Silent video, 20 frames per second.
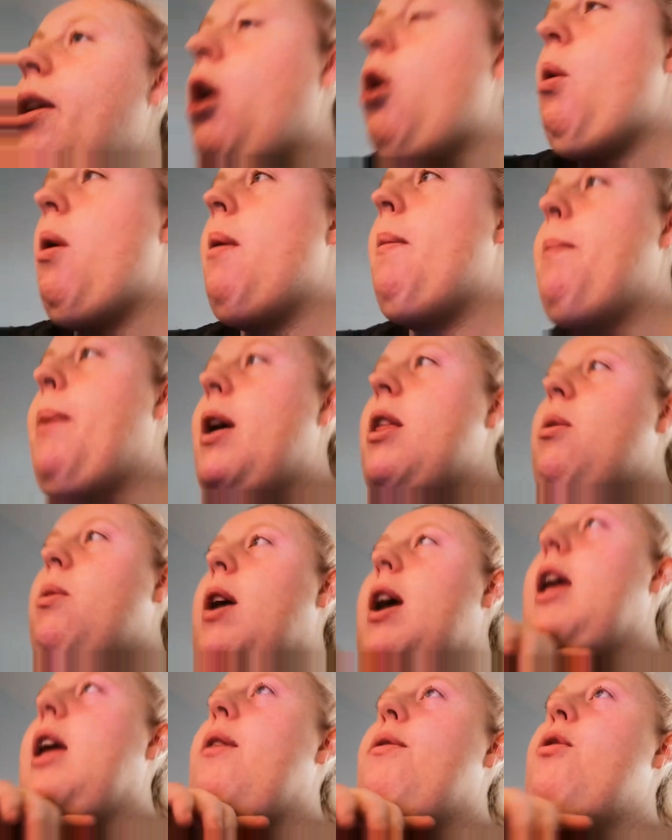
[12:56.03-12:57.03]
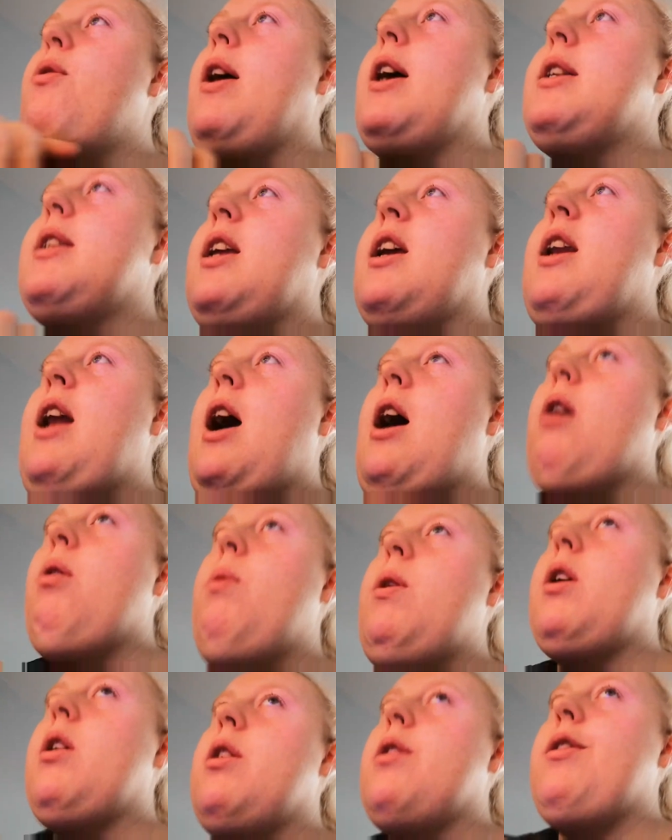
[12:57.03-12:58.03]
oh, and by the way, if you're asking how
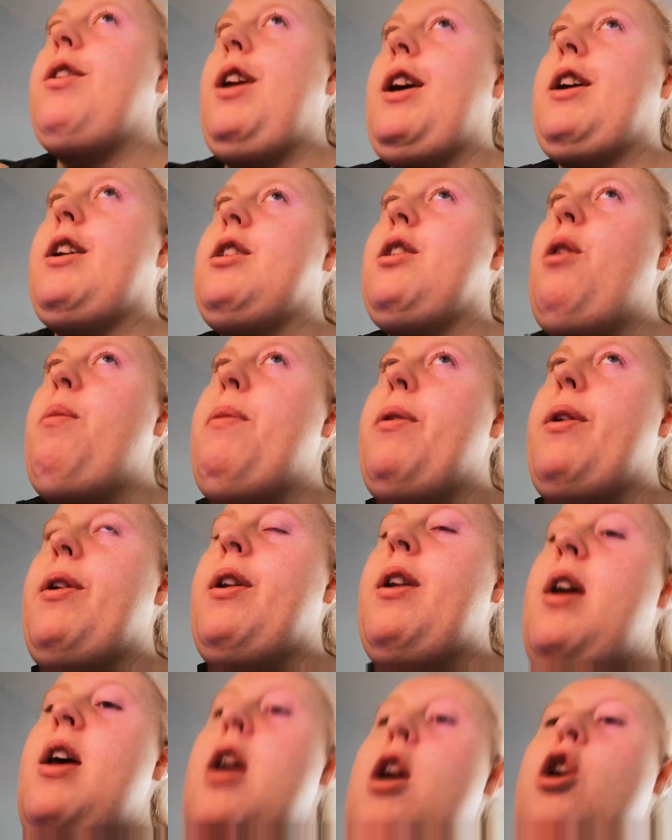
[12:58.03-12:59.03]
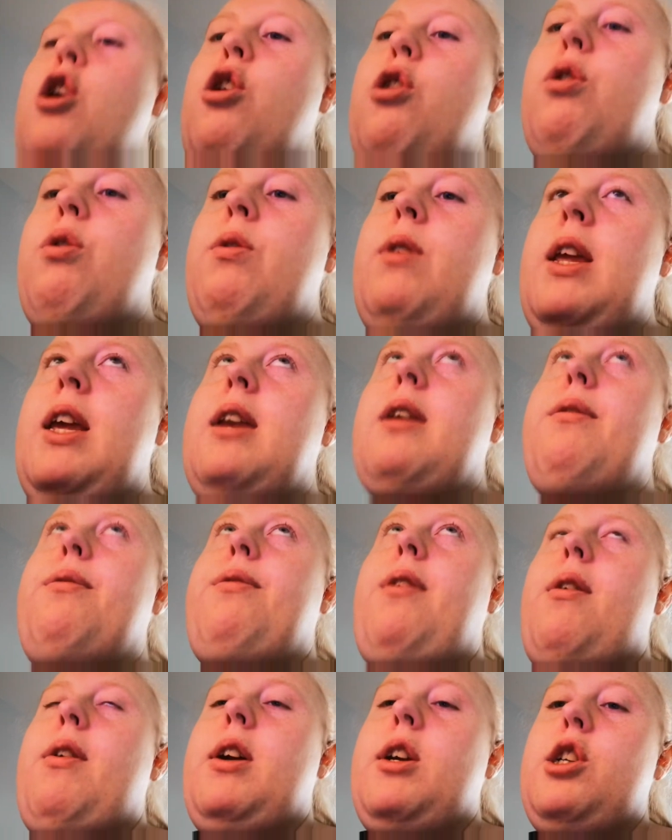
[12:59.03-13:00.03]
we cut the eggs open, you need a
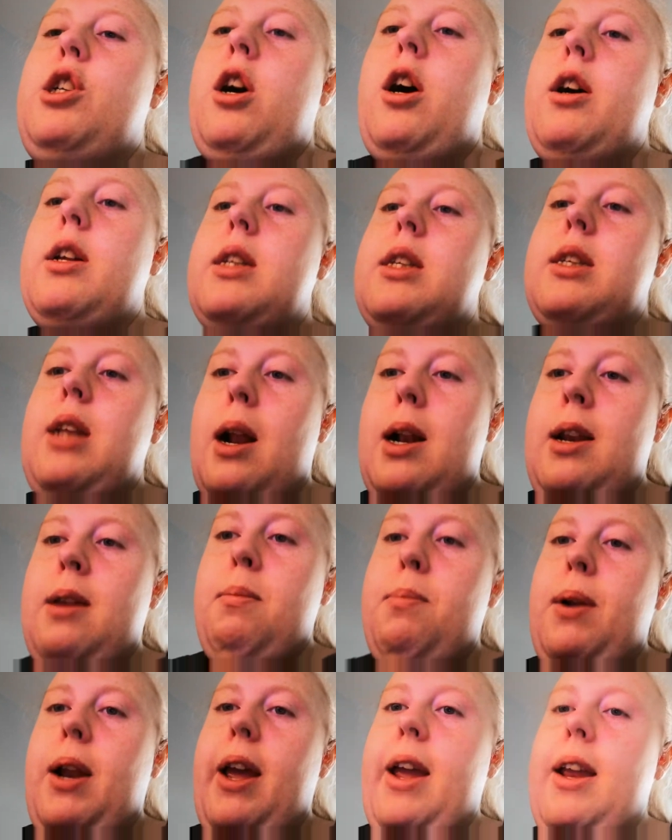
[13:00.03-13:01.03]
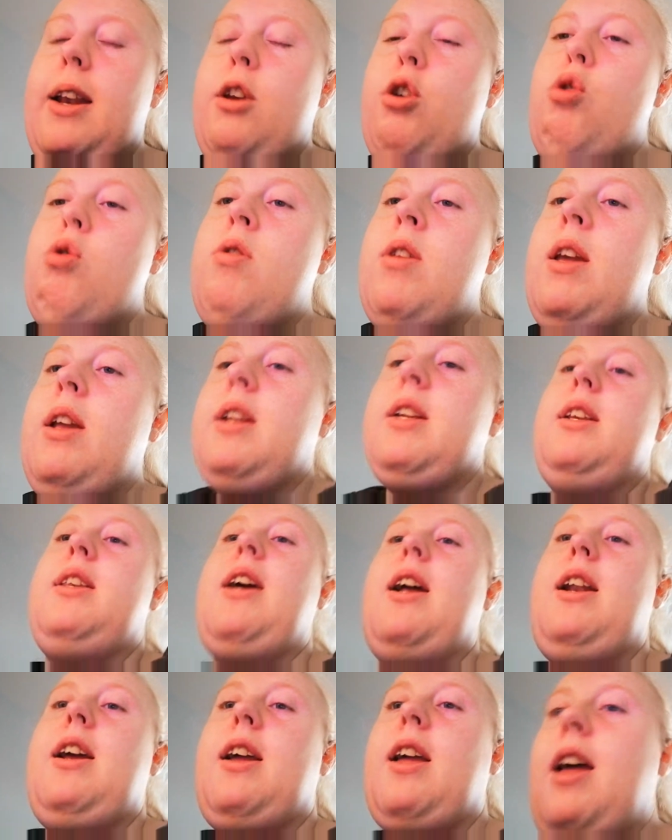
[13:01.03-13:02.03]
very sharp Stanley blade. You need a
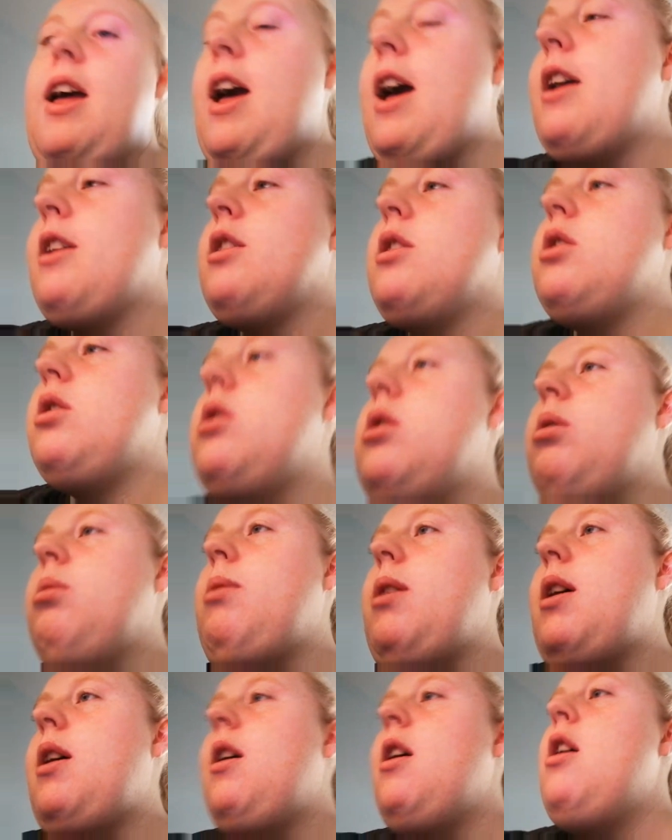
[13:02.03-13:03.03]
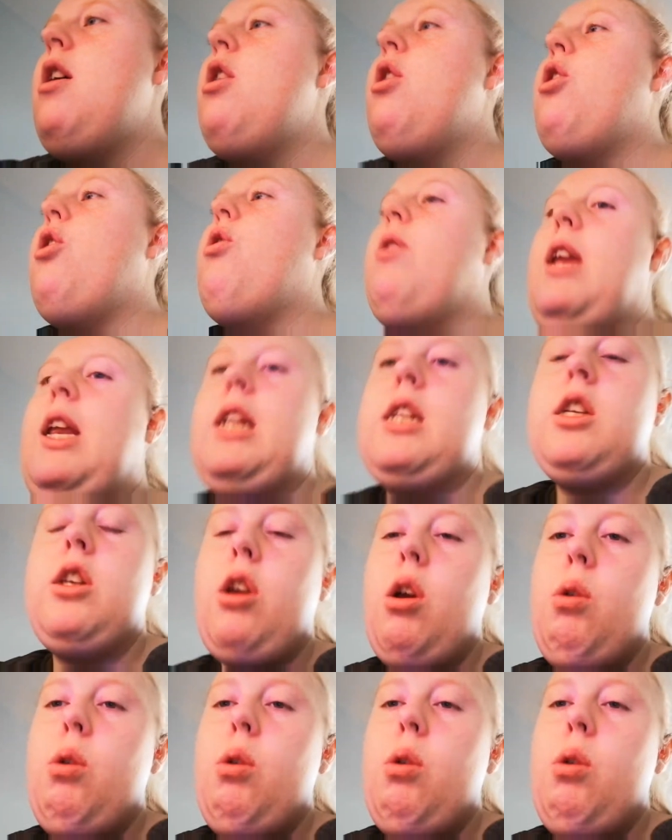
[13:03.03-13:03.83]
delicate hand to do it. You need to